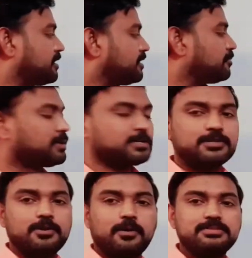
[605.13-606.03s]

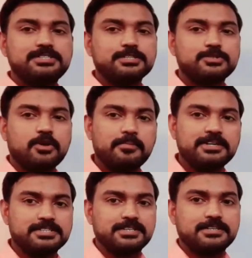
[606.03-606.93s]
based on
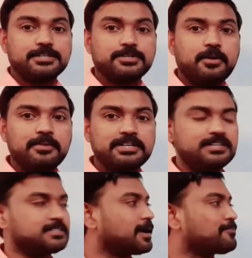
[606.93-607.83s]
trigonometry. Trigonometry
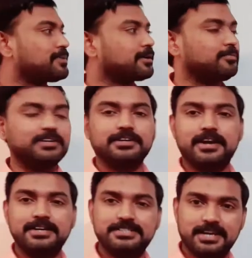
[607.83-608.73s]
is applicable in a
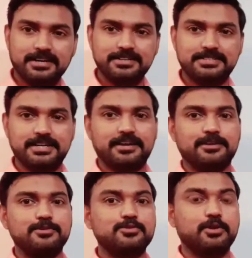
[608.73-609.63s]
right angle
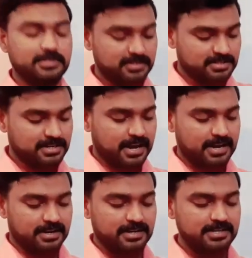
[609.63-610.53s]
triangle. So this
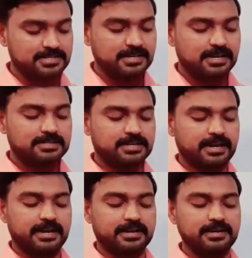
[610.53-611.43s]
triangle is
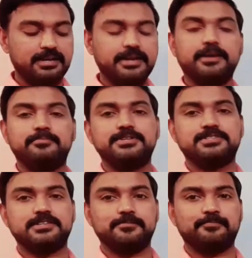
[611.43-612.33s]
triangle
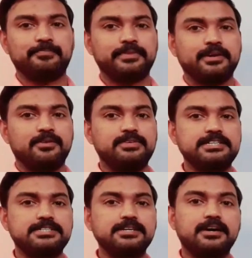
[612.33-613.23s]
ABC, which
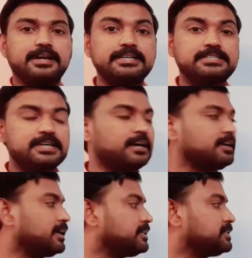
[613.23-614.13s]
is right
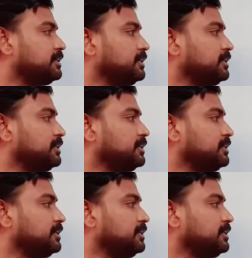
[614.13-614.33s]
angled at